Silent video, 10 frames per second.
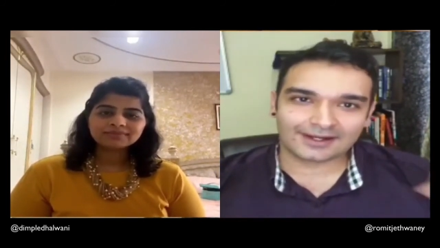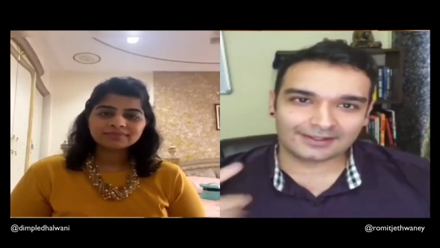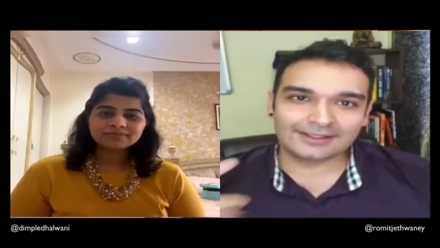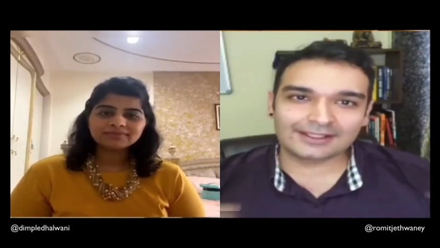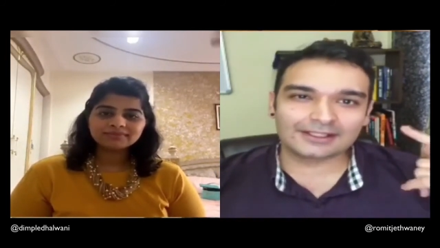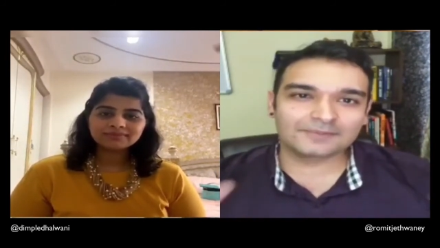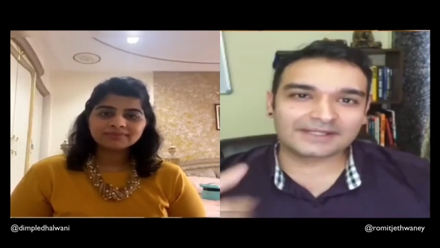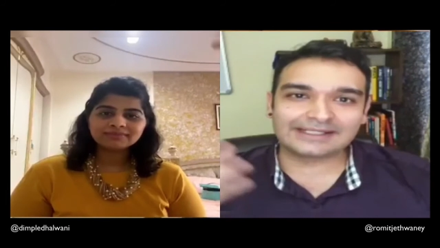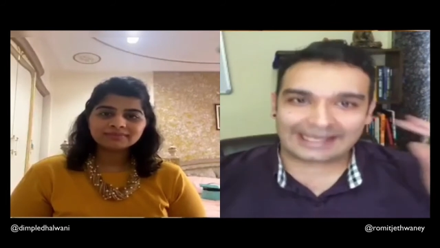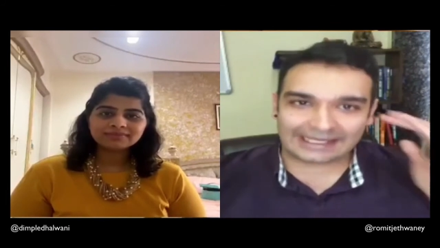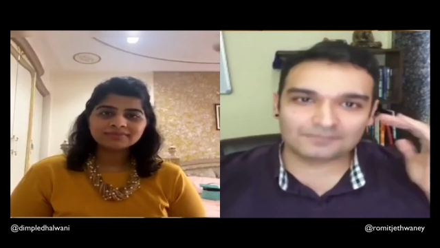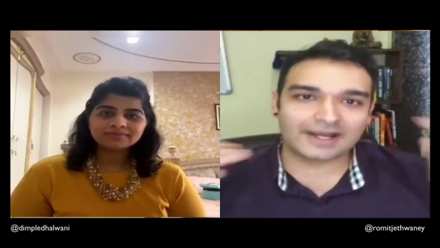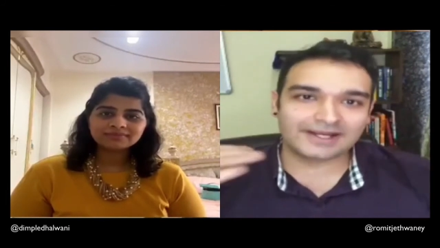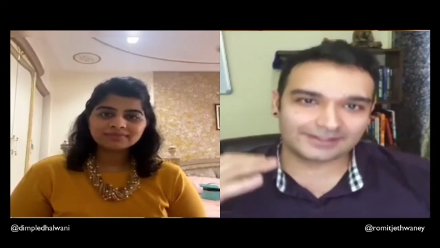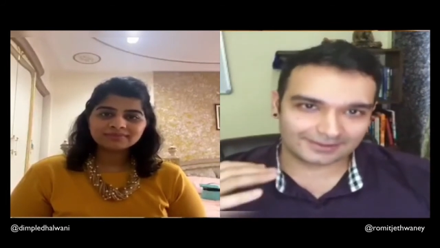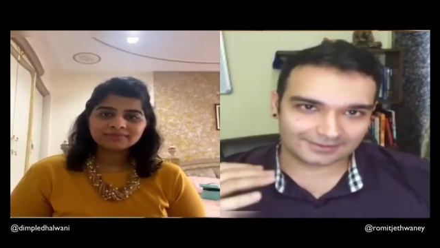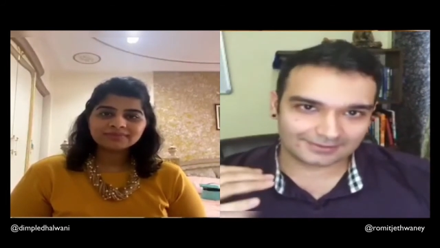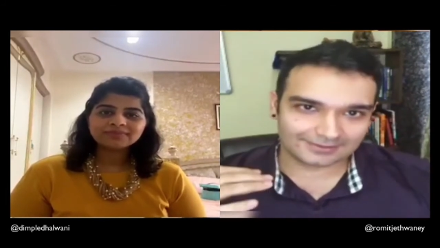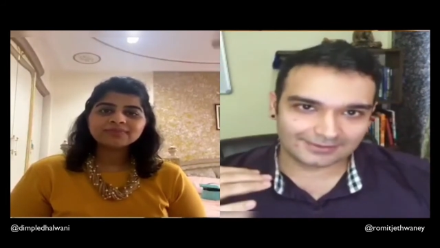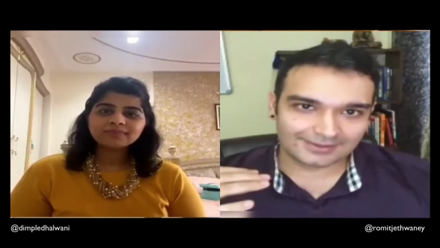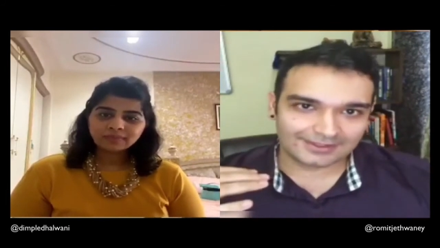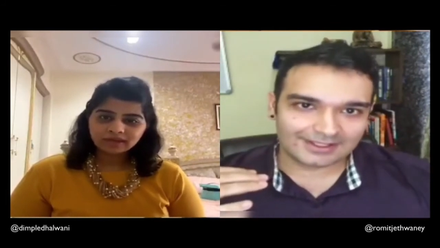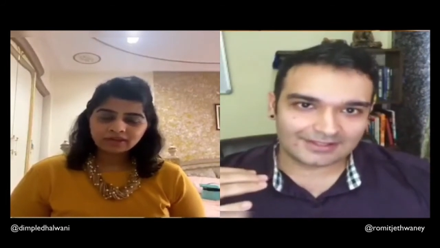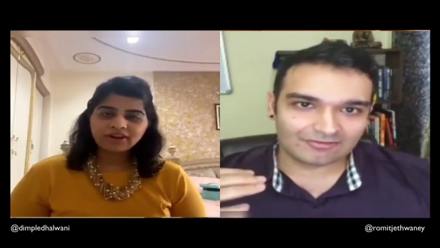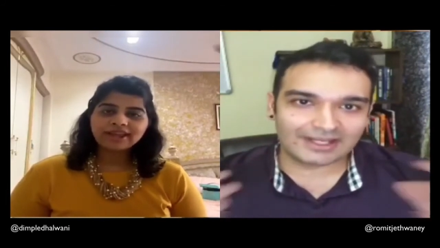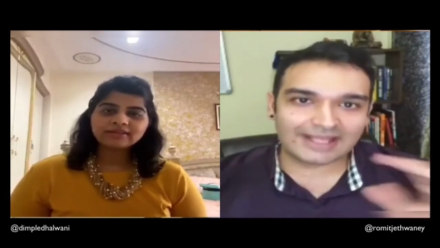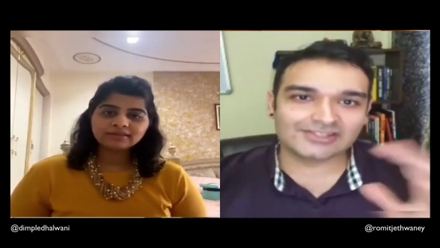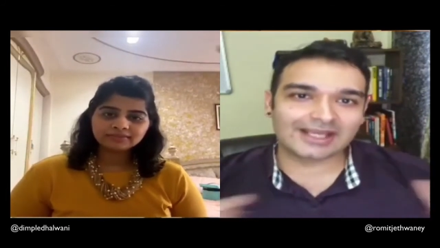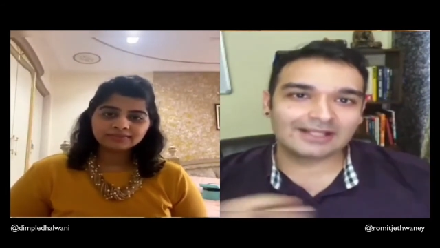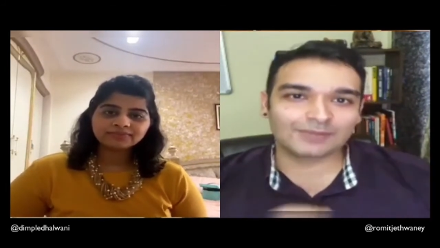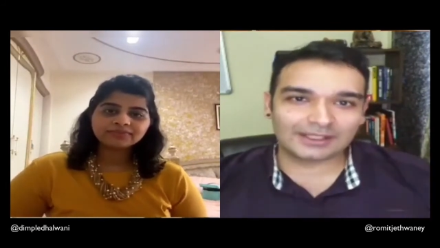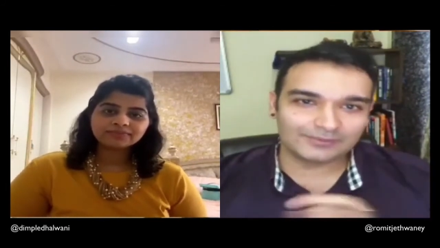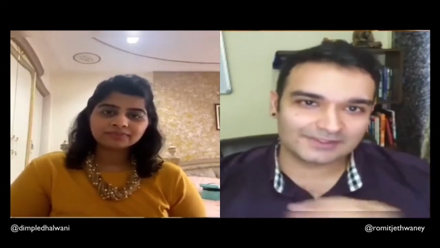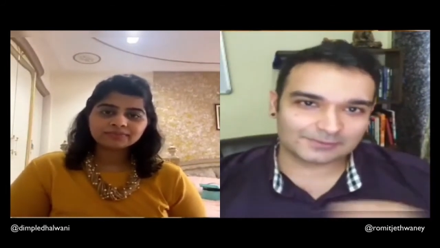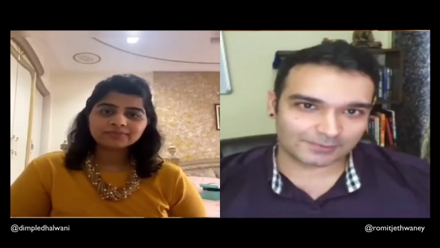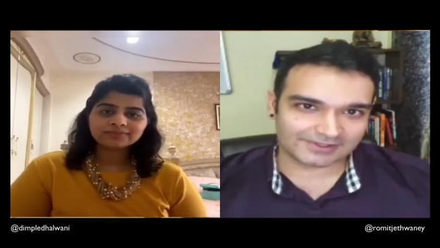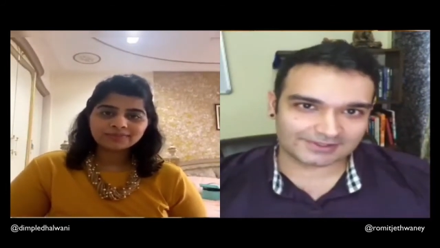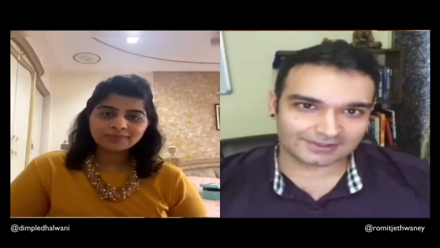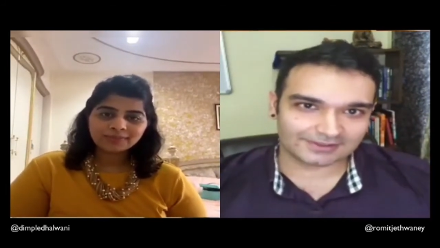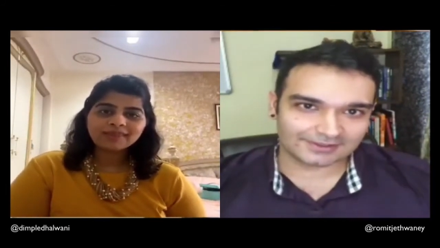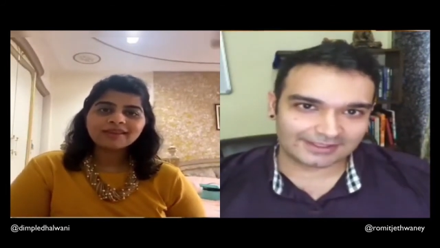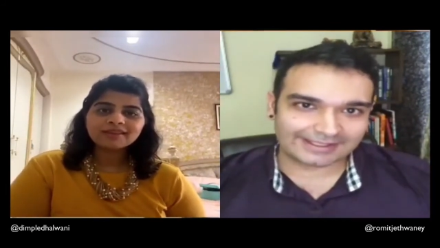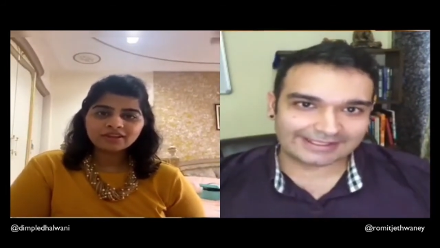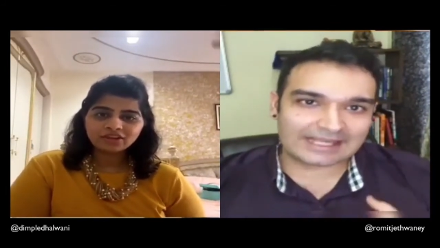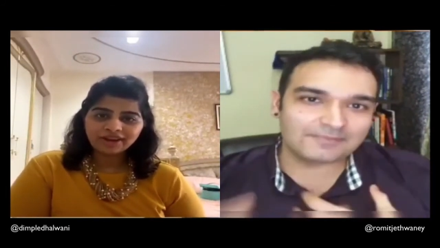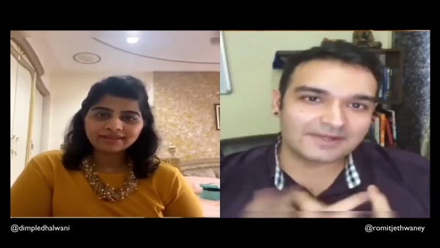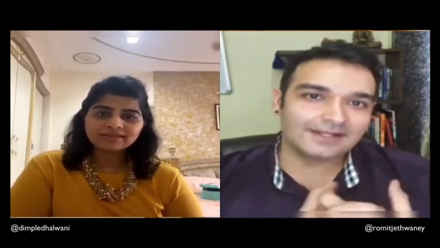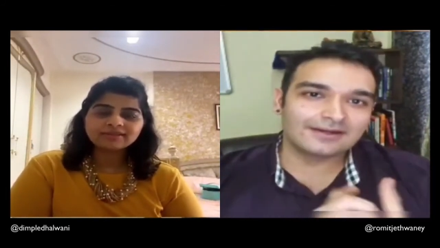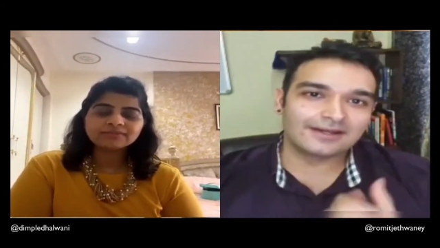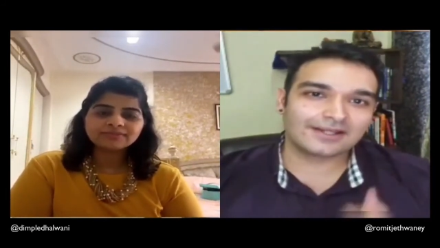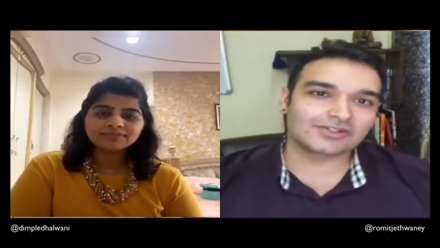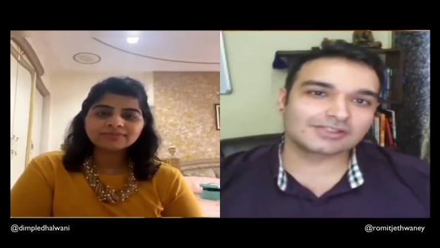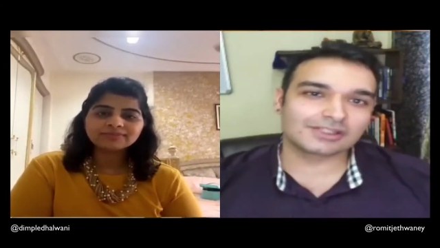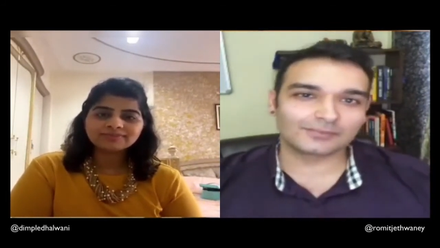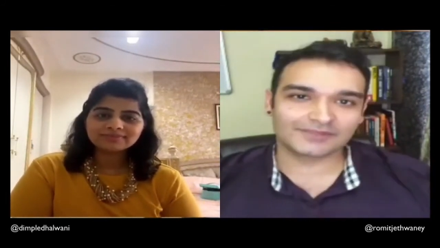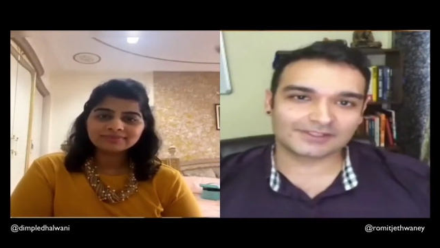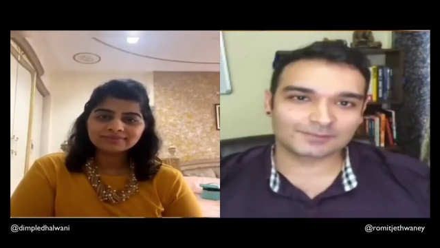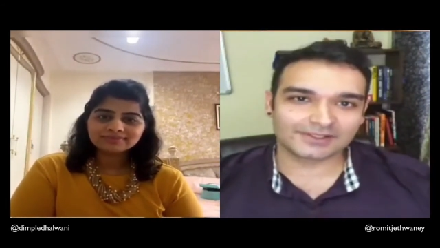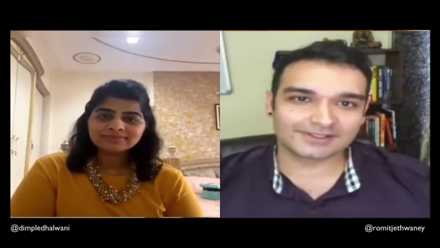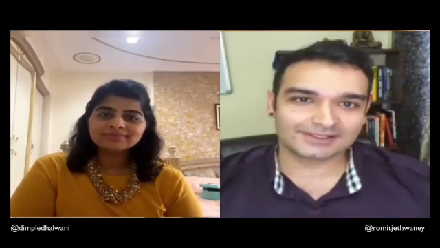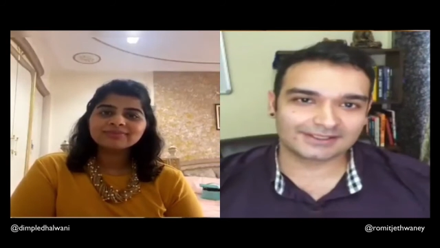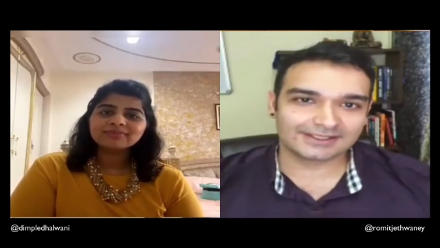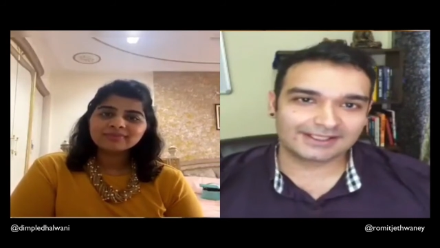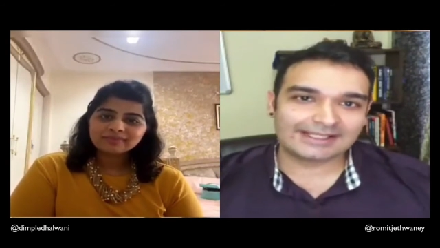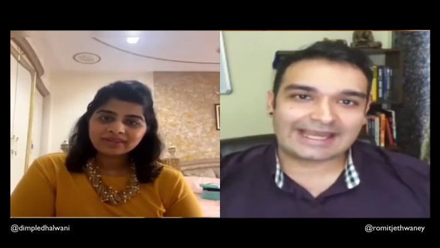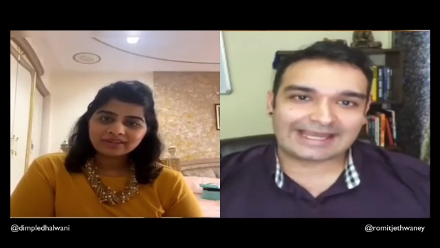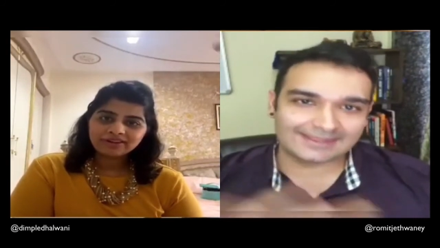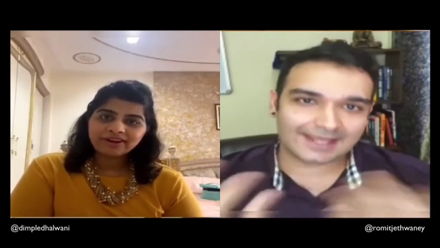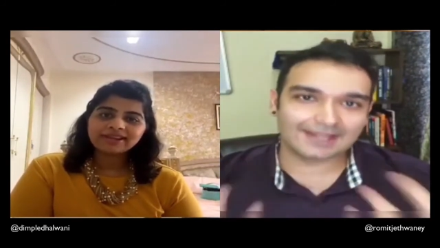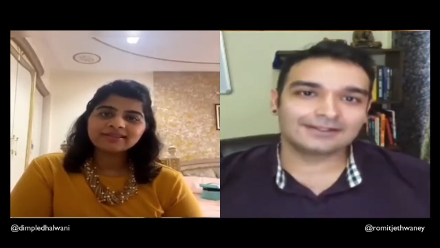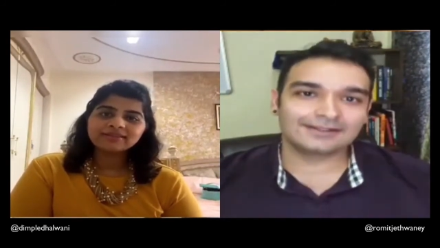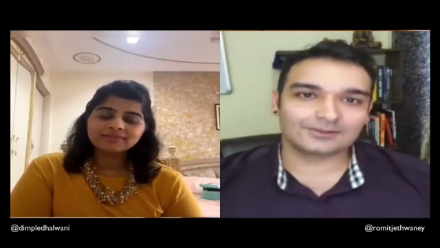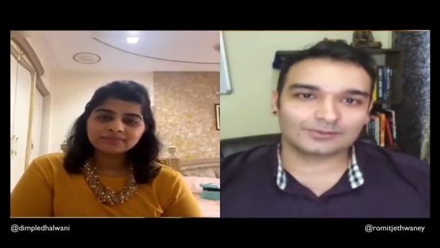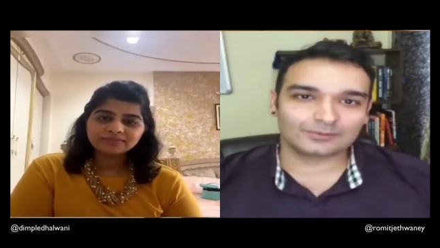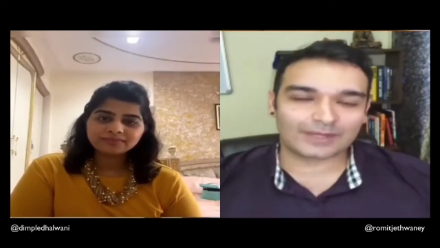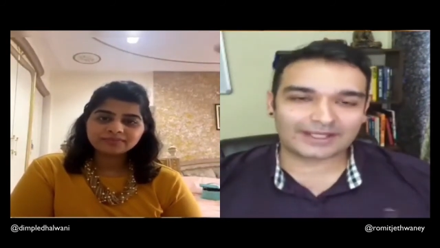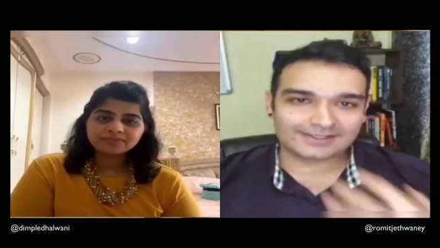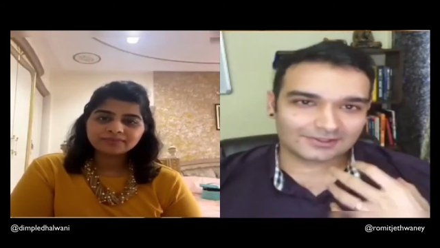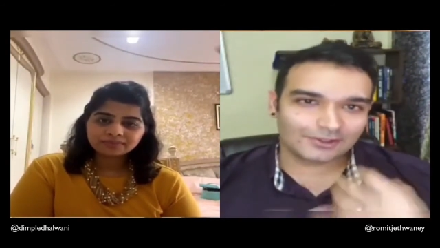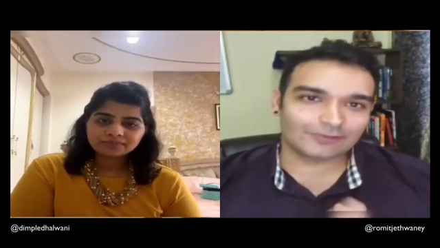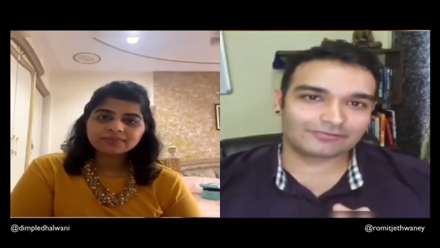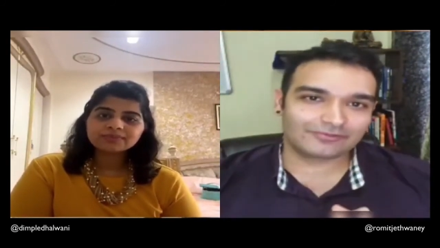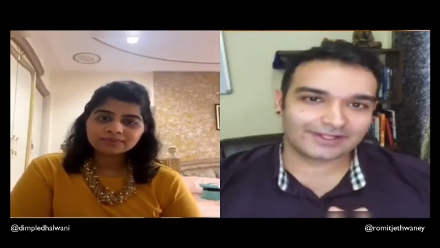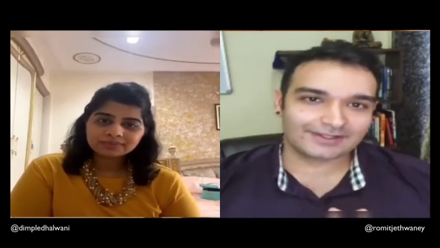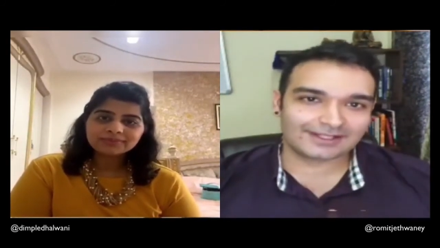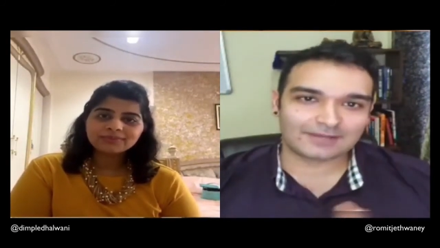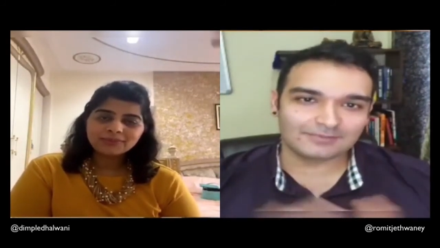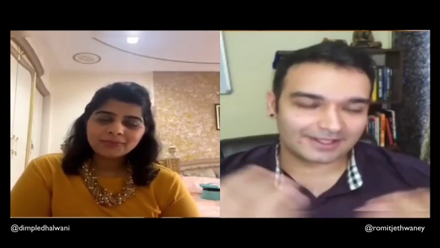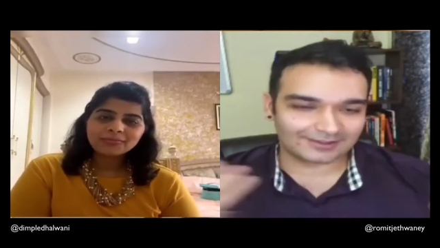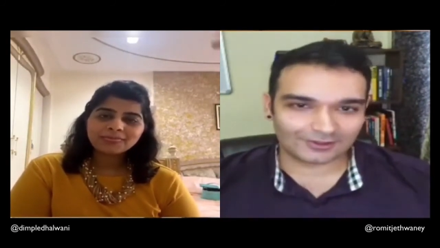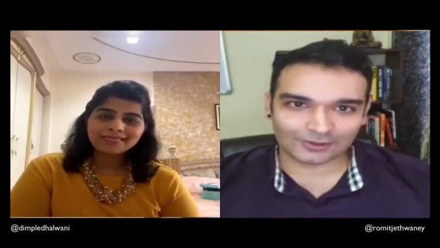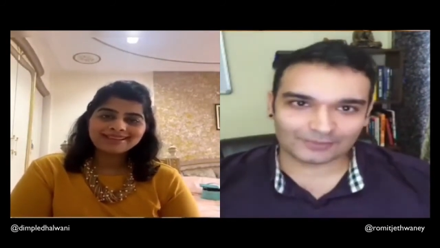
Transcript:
Speaker 1: a little bit like-minded will i gel well with this person can i build a relationship with this person and then when it's a good fit and i'm like you know